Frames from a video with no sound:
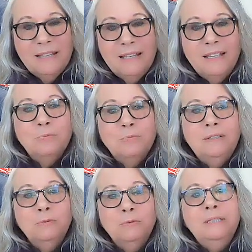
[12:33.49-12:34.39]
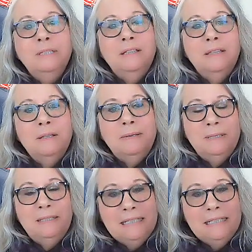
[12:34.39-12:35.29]
is what really the
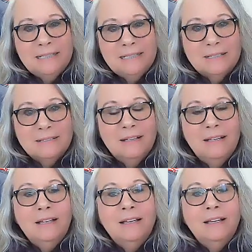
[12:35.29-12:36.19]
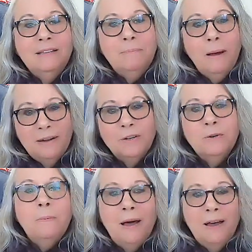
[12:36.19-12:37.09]
baby needs. The bo-
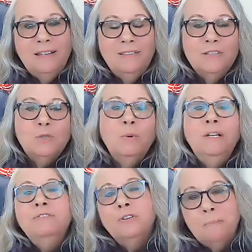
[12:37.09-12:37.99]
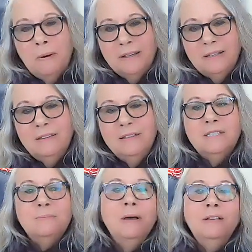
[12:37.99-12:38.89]
her body, the sway of her body, the
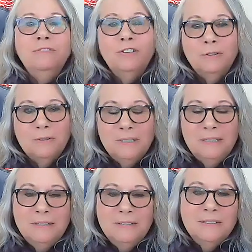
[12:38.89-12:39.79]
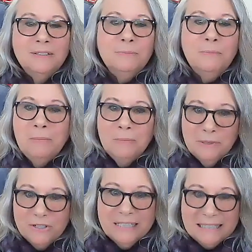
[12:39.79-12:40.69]
smell of her, her
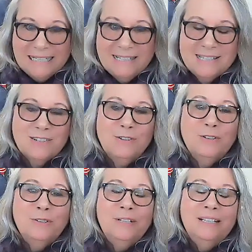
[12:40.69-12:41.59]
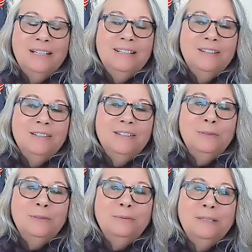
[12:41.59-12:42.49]
mammary glands, her,
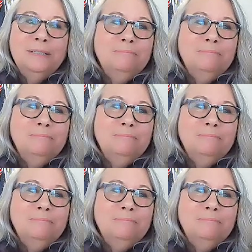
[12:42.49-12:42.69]
her,